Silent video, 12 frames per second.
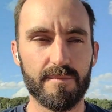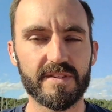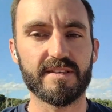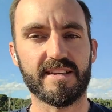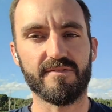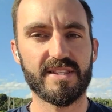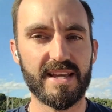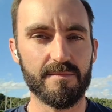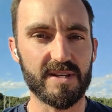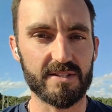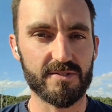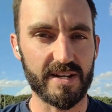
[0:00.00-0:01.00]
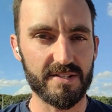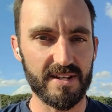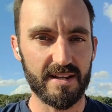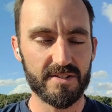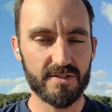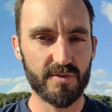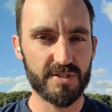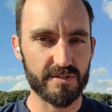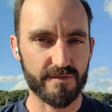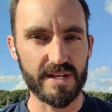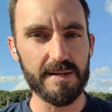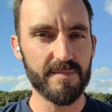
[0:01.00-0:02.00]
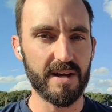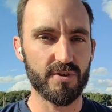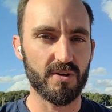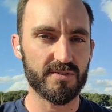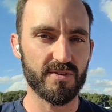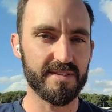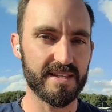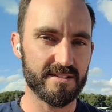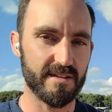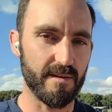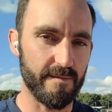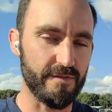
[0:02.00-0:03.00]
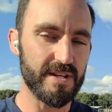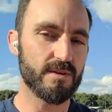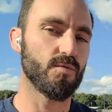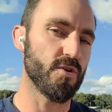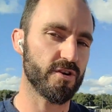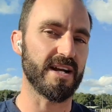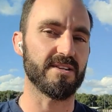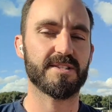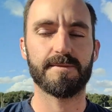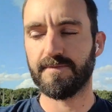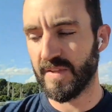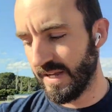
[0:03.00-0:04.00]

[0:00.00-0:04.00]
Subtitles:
the 7-day mental strength challenge, which is free, and we also run these free workouts.